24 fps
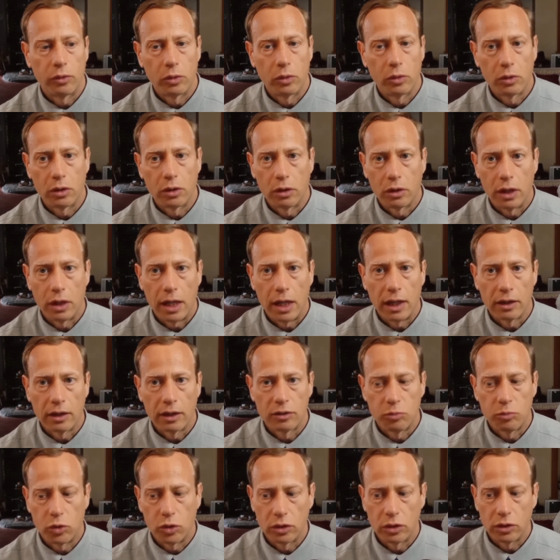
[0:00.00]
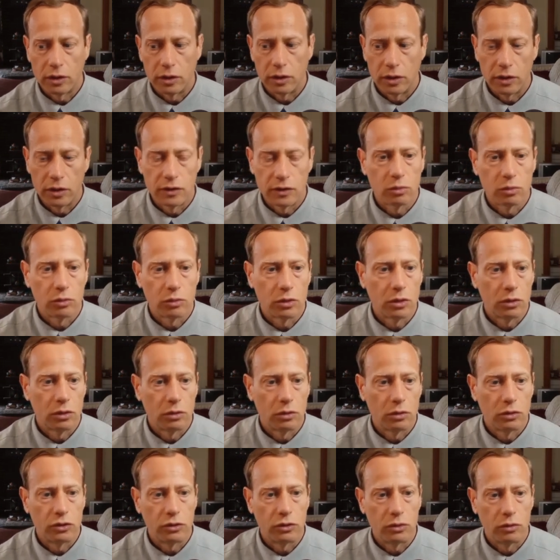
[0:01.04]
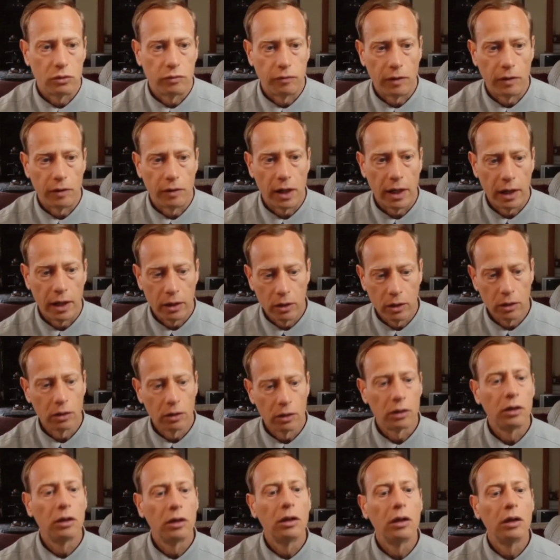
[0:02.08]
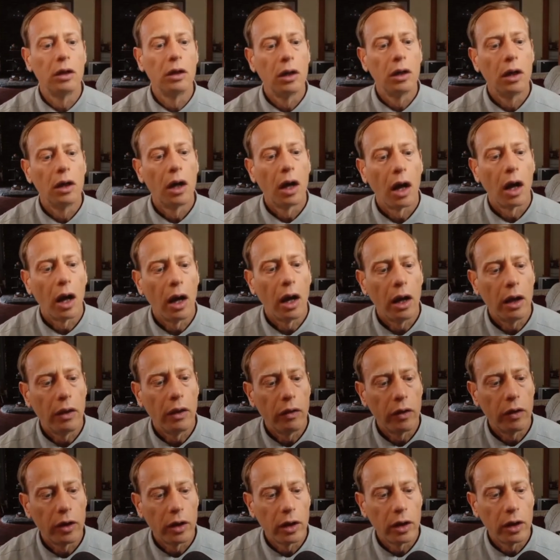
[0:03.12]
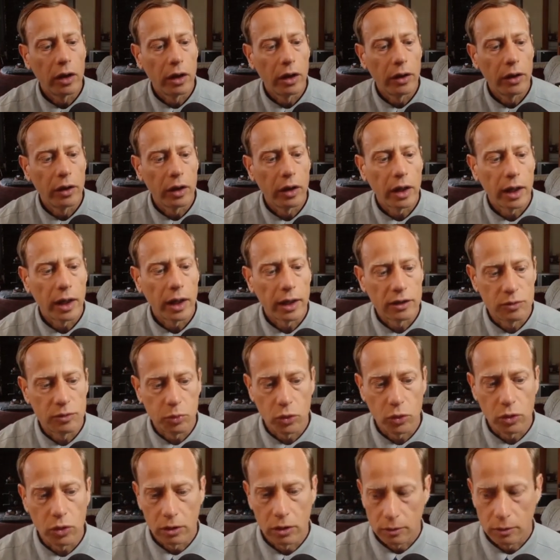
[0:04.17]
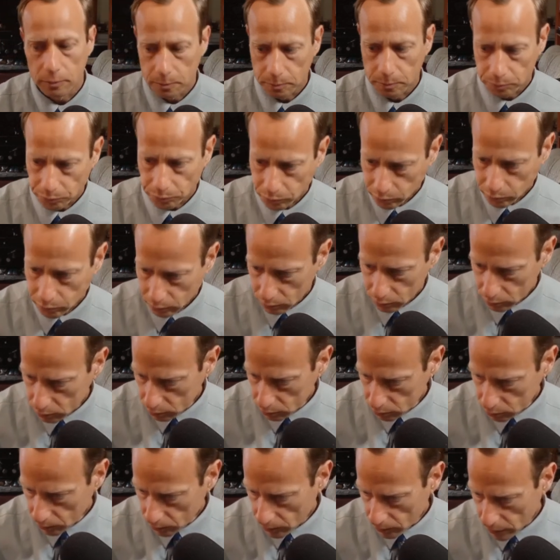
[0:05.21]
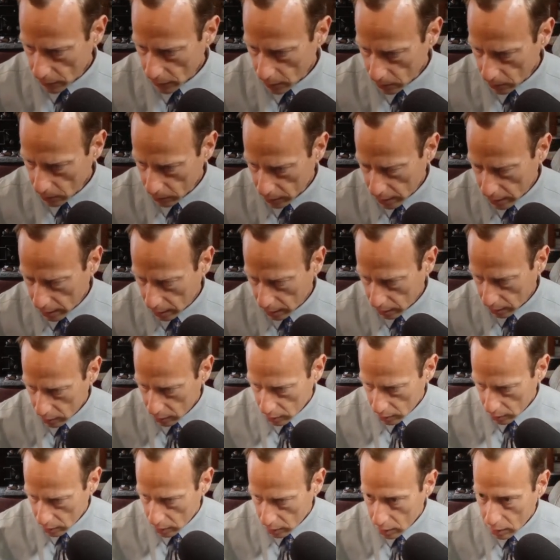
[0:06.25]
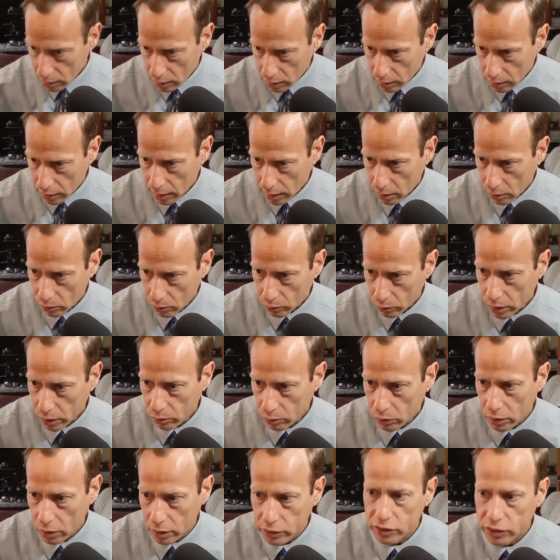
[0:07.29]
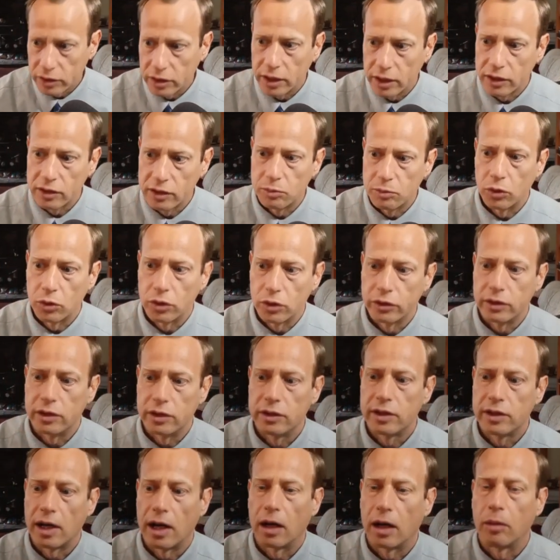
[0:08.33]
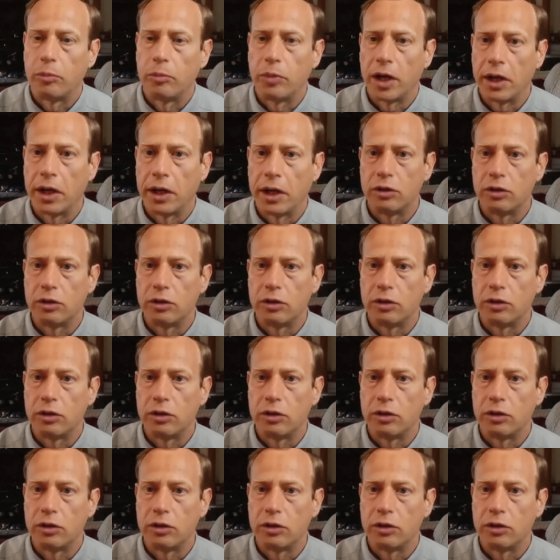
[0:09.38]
were going to export this, we'll go to File, and then Export. Okay. Now we want to export the entire page